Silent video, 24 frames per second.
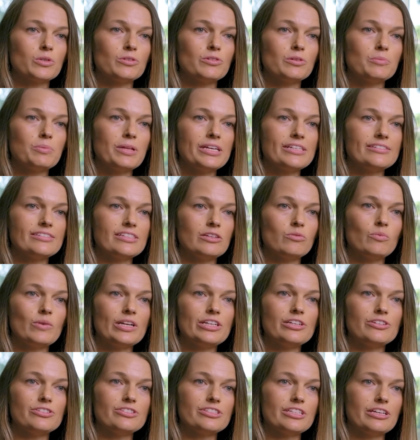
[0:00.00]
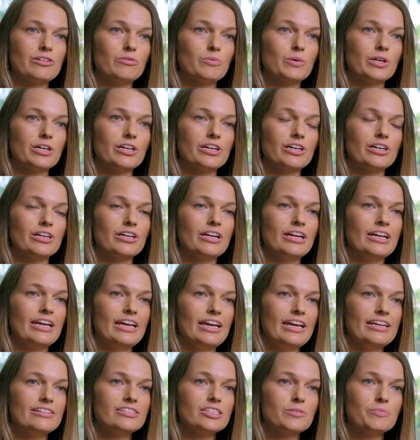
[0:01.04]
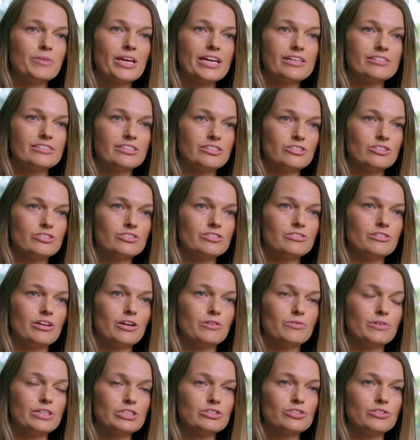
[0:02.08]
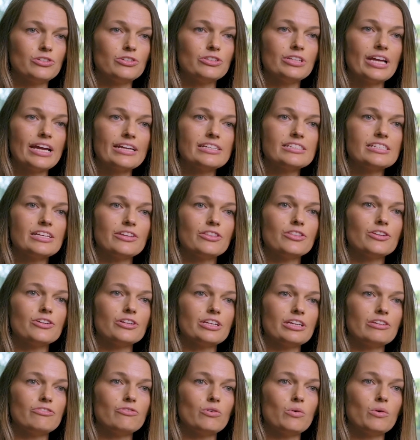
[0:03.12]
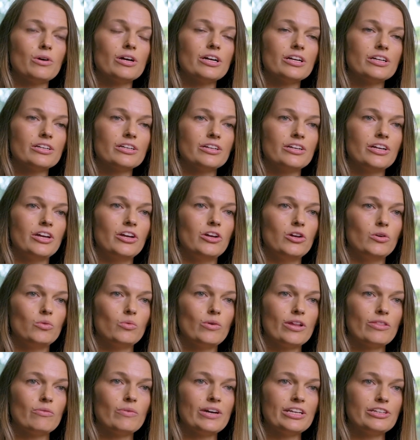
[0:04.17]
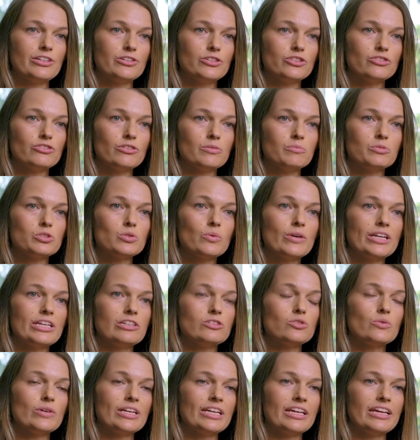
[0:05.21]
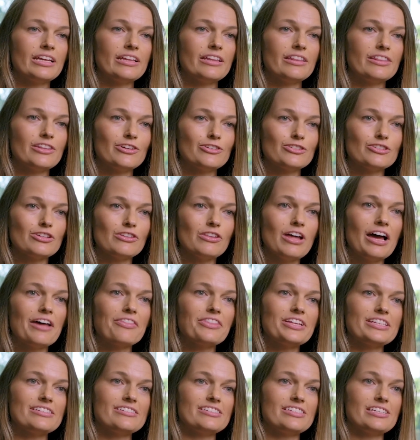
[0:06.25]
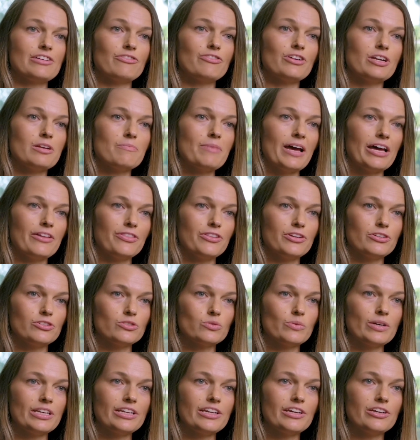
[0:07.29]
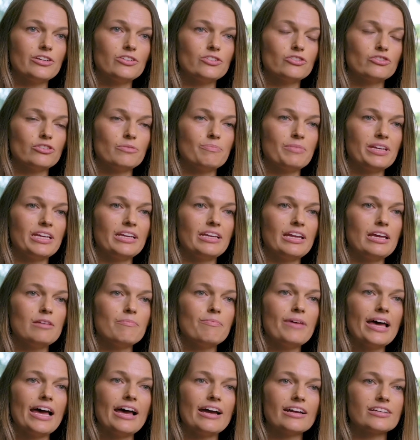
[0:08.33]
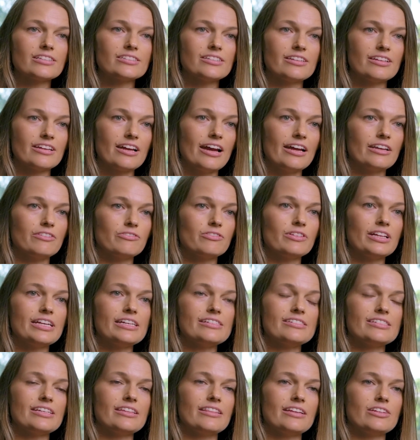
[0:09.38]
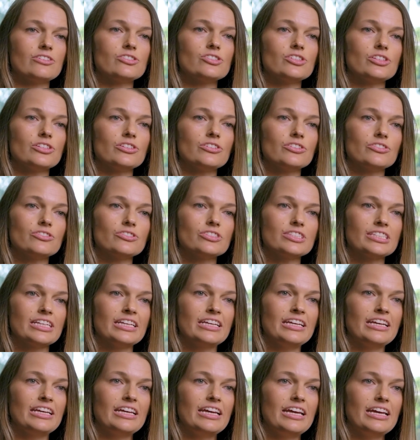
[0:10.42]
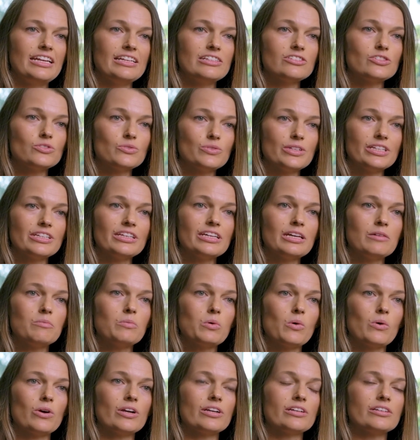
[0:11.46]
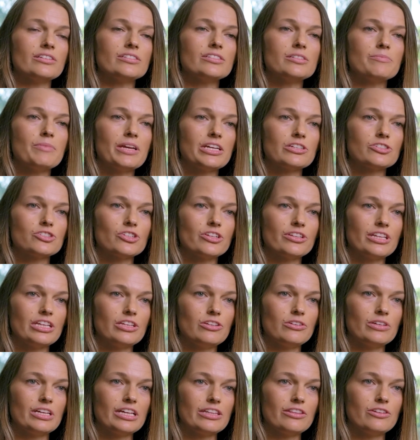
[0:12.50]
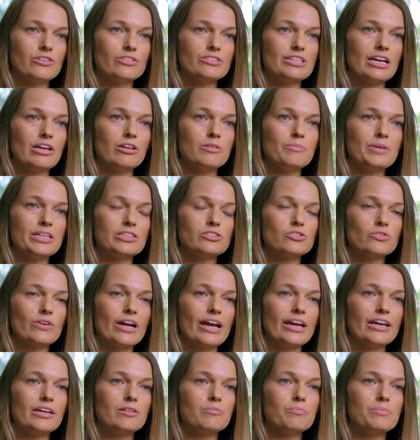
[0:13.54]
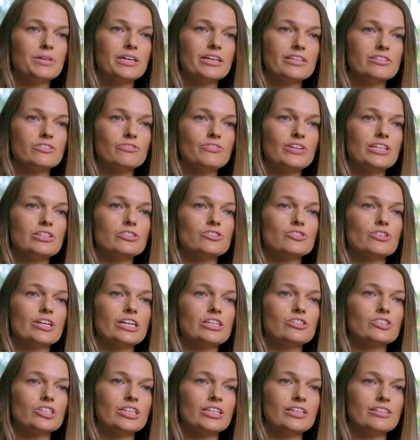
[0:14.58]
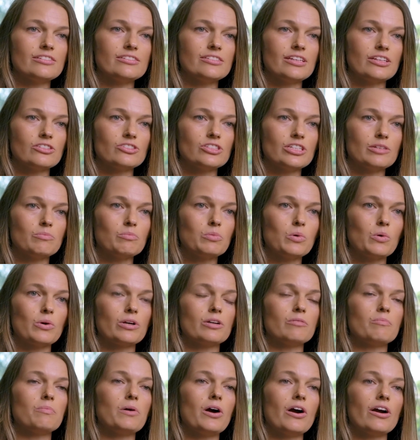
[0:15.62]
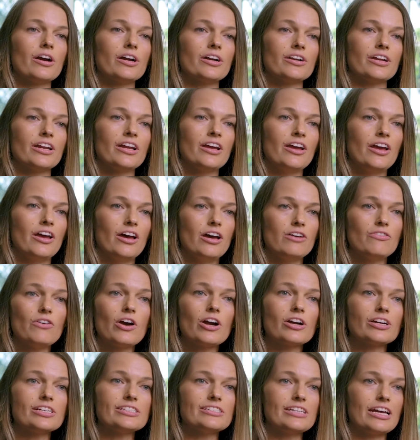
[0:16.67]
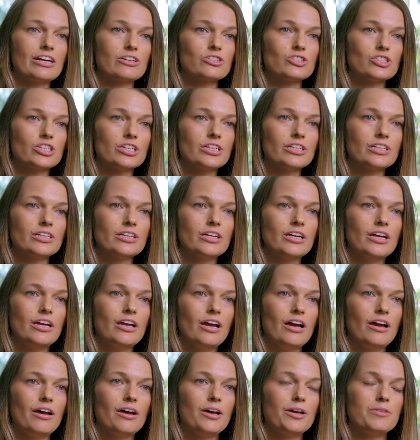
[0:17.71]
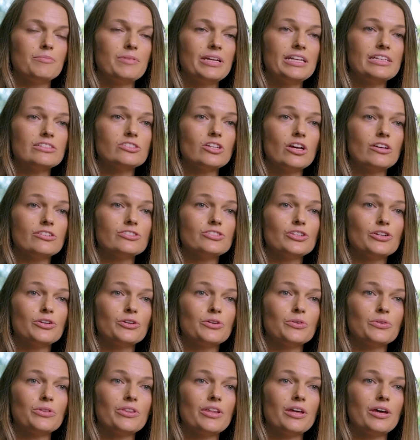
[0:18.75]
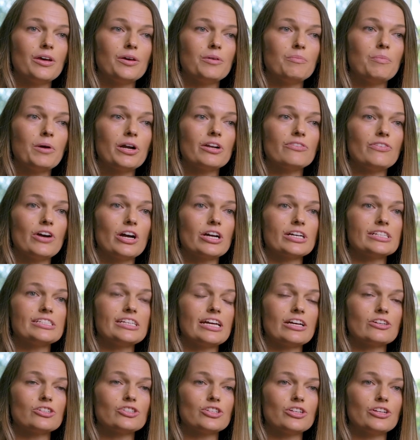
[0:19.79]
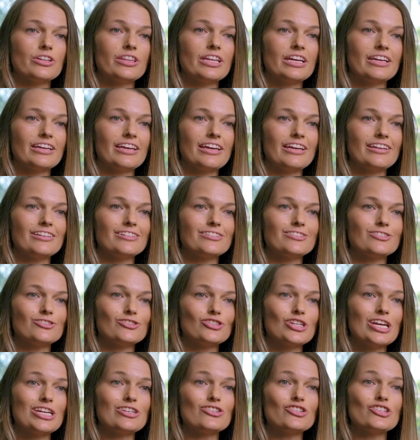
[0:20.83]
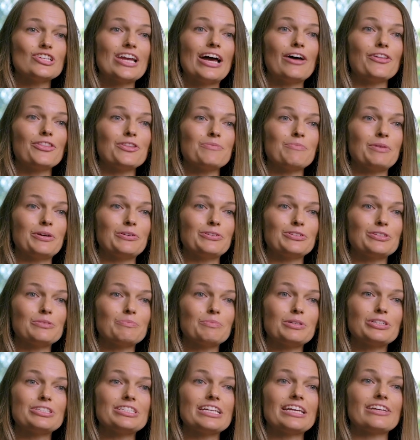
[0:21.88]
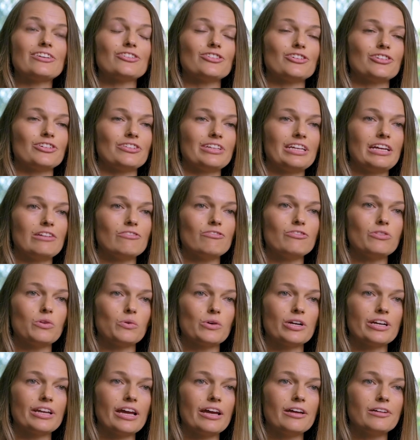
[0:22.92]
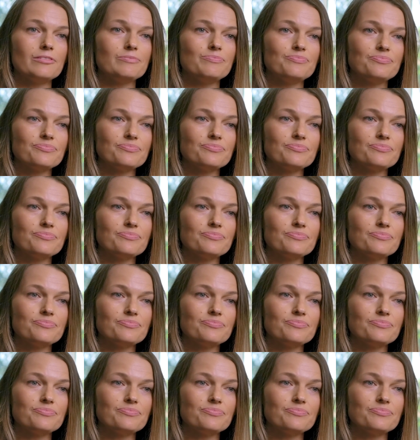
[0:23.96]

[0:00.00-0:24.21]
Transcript: Replacing windows that were, in some cases, original 1934 with windows from 2020, there's a lot that's different about those windows, from being impact to the kind of glazing that's used. And it's really important to make sure that you get those elements right because fenestration is such an important part of architecture. And it's also the part of architecture that gets changed out the most, particularly in Florida.